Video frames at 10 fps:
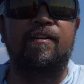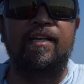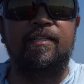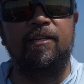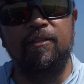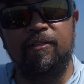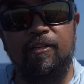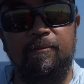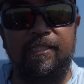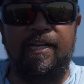has a
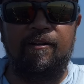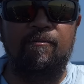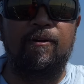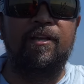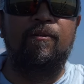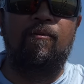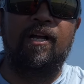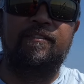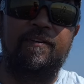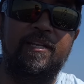YouTube channel where you can
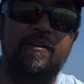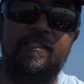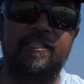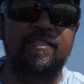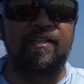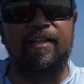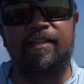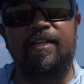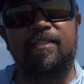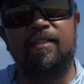watch videos just like
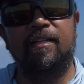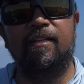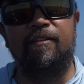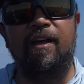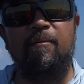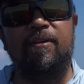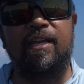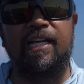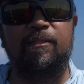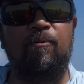this to help you
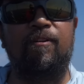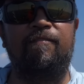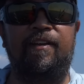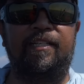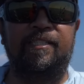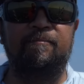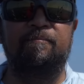catch more fish.